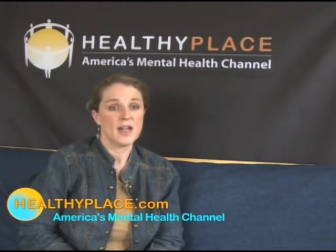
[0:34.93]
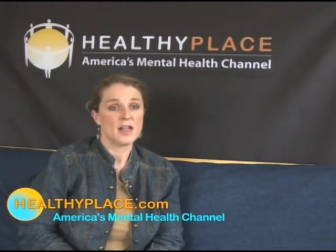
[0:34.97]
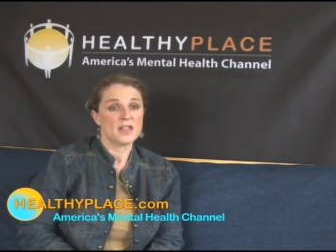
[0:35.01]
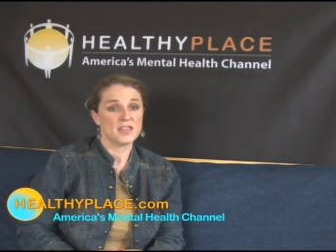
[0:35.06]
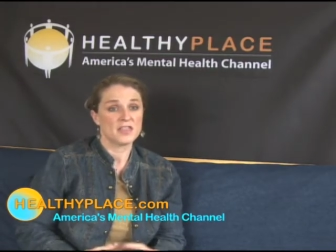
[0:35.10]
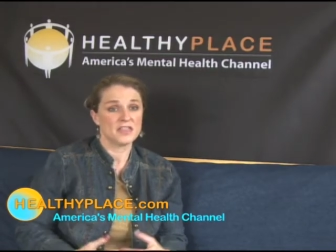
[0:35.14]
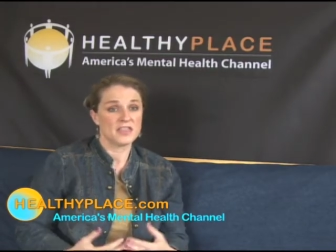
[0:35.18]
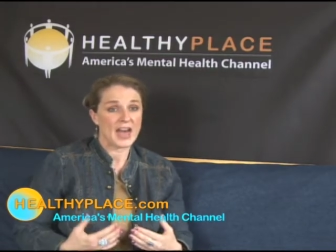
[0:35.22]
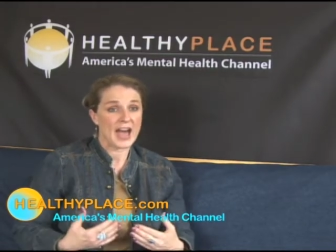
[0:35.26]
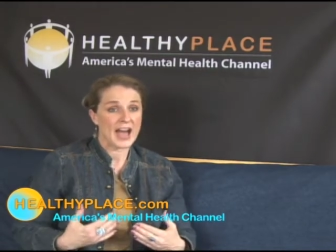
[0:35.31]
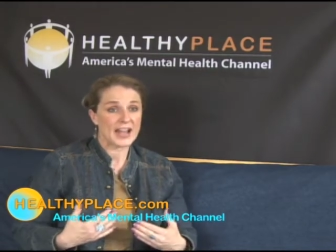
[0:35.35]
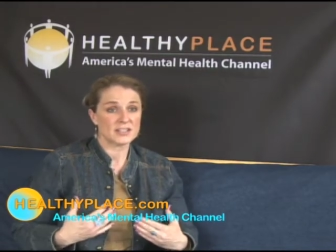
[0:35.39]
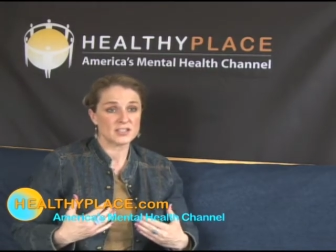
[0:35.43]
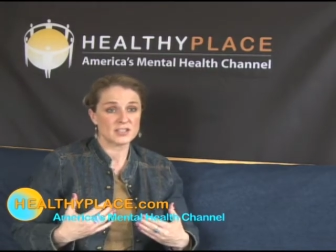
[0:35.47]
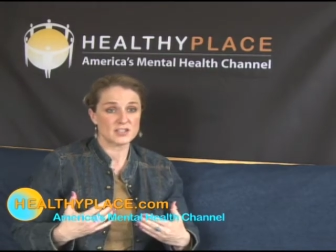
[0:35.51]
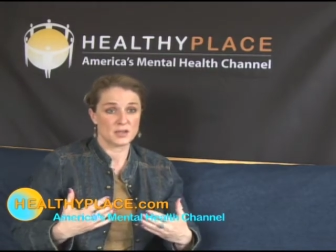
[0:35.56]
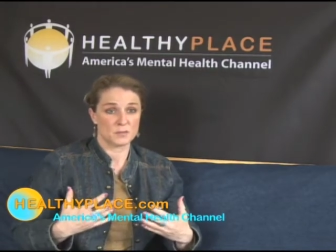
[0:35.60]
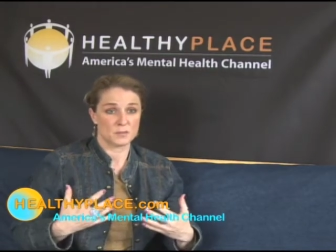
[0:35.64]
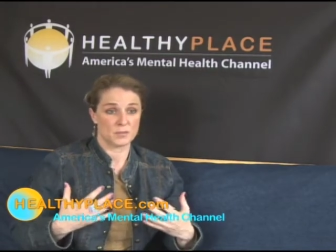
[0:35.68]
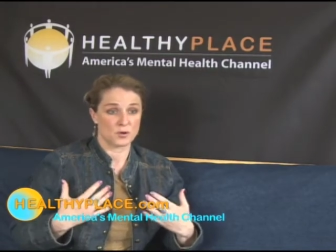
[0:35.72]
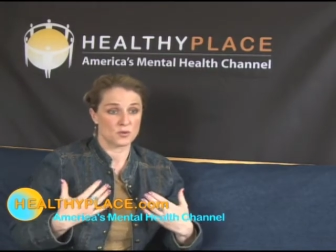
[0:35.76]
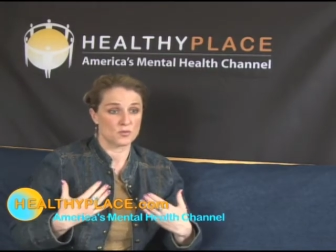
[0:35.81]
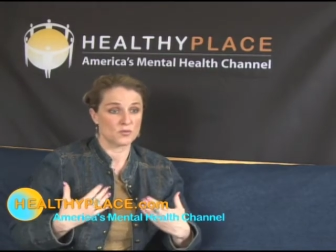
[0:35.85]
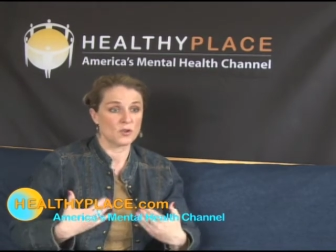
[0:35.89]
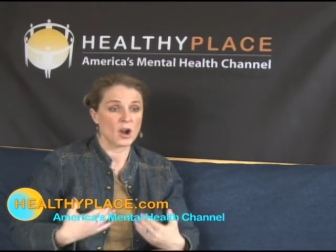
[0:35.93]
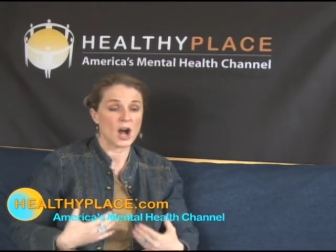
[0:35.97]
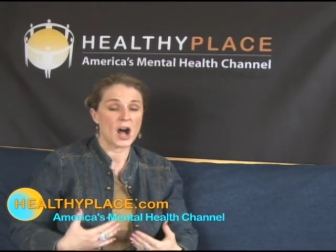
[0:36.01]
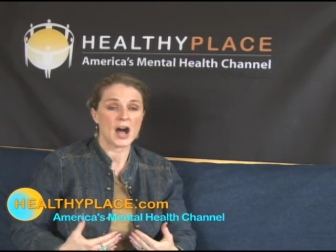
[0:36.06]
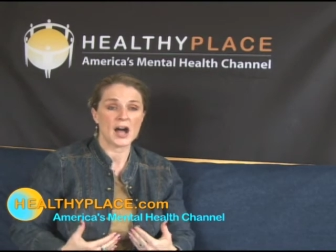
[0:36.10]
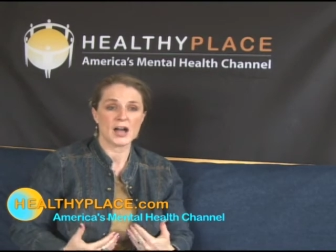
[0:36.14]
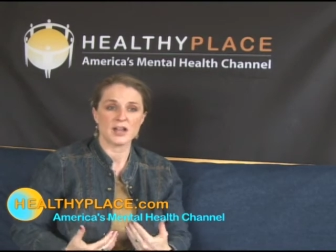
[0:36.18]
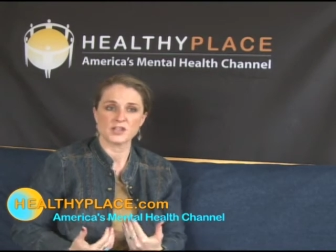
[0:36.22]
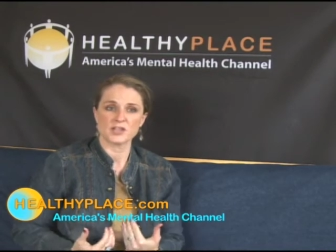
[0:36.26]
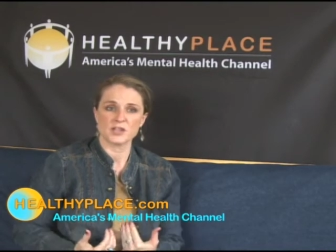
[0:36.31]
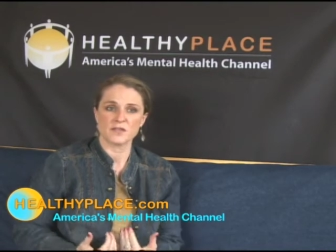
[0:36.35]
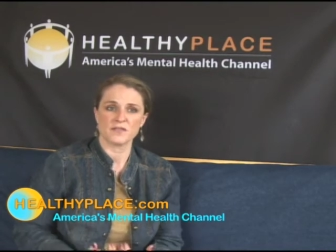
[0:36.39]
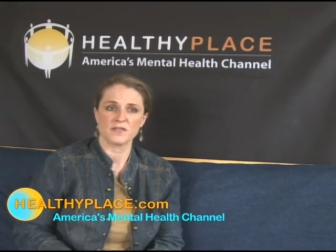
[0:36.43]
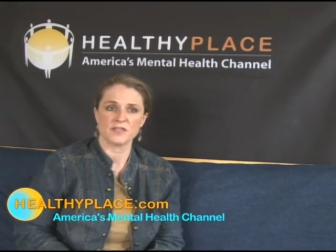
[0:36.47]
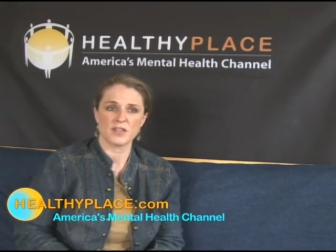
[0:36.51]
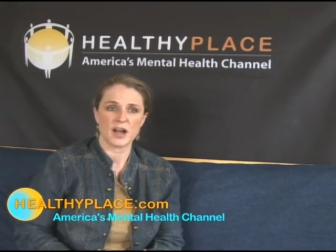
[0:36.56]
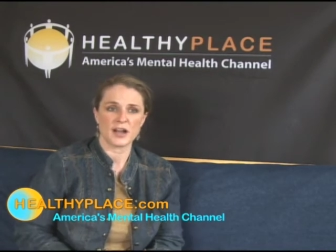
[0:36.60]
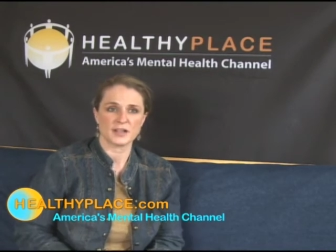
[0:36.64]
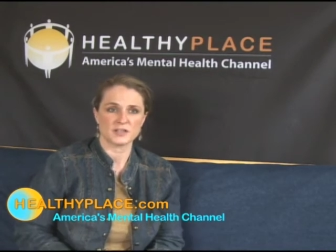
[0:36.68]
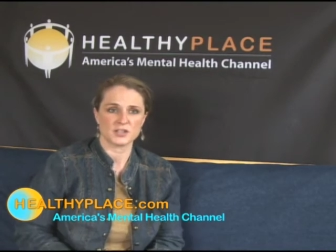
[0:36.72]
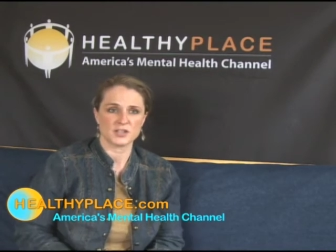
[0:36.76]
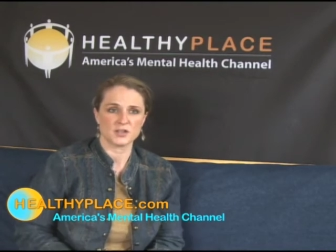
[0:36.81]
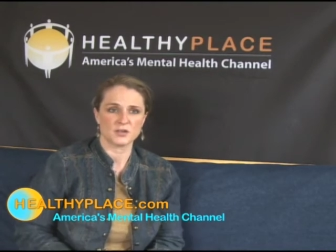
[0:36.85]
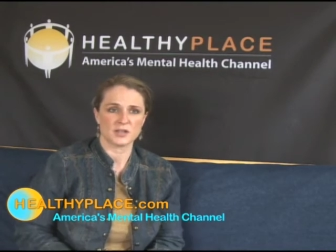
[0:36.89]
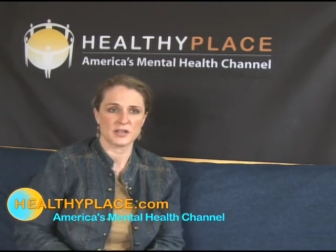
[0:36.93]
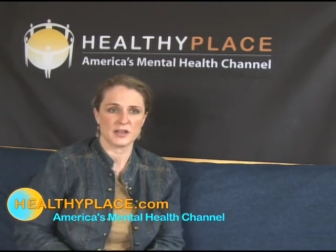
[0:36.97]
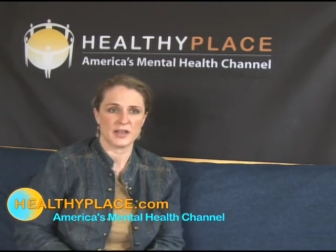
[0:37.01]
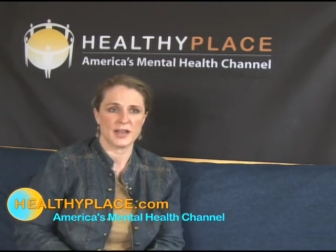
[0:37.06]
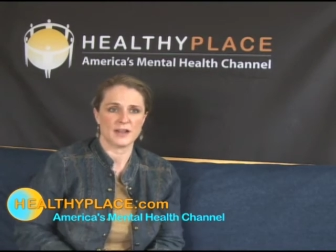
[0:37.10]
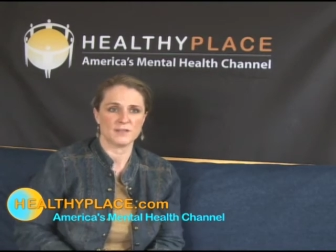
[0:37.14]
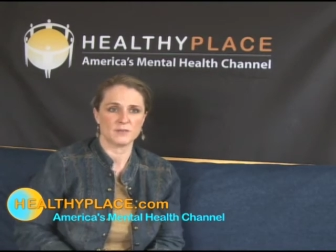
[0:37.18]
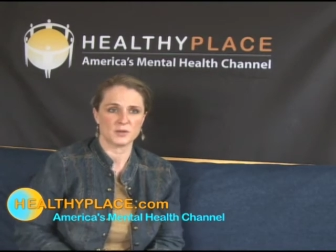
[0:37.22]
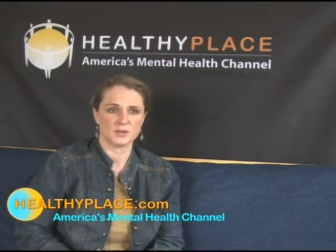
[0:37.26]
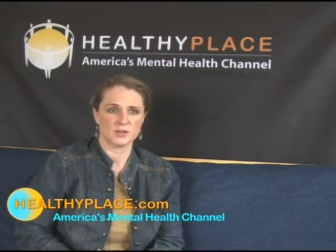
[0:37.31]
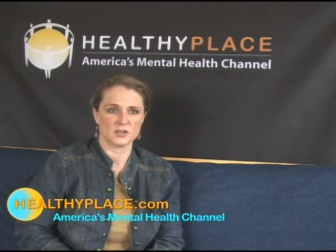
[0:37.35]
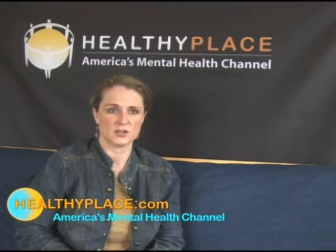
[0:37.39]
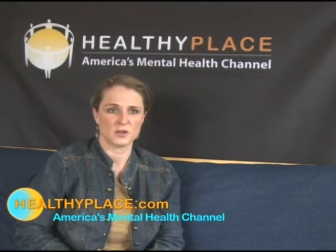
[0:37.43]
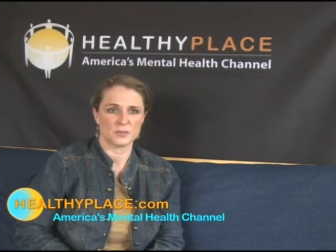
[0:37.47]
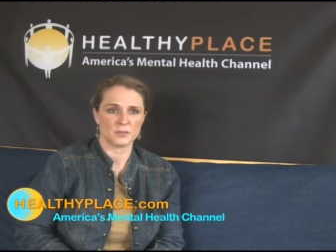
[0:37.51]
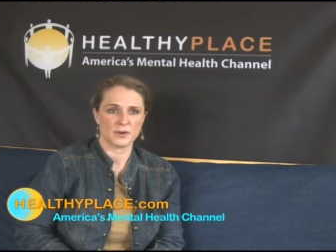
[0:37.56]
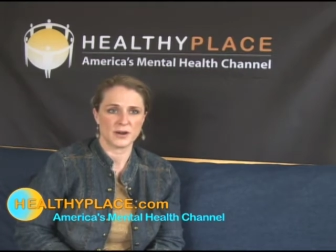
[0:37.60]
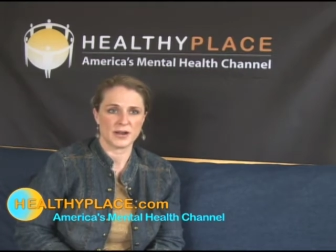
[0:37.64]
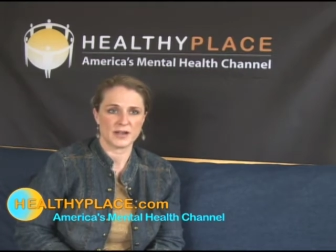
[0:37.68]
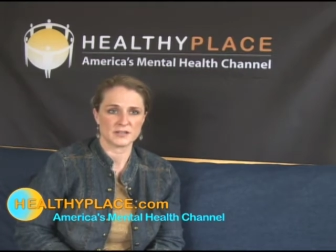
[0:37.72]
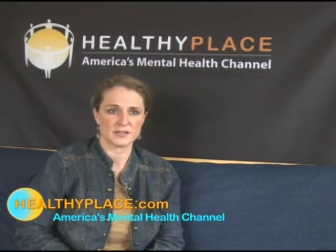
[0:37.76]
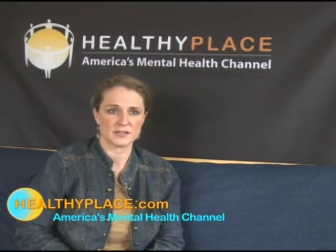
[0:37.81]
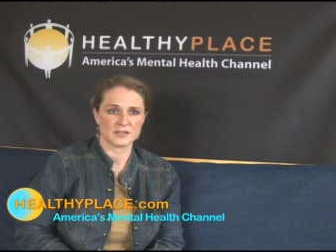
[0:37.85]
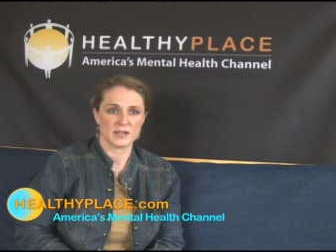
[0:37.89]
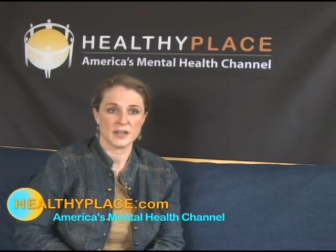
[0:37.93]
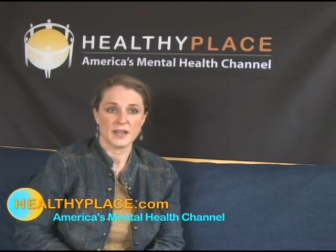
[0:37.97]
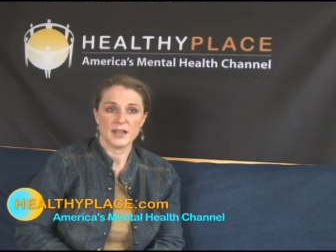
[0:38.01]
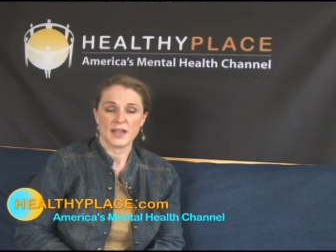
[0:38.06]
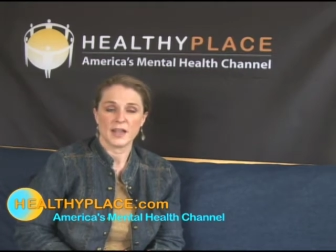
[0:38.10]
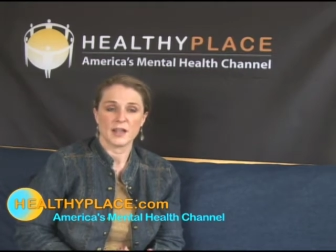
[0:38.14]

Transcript: That's the barrage of thoughts you can have when you're depressed.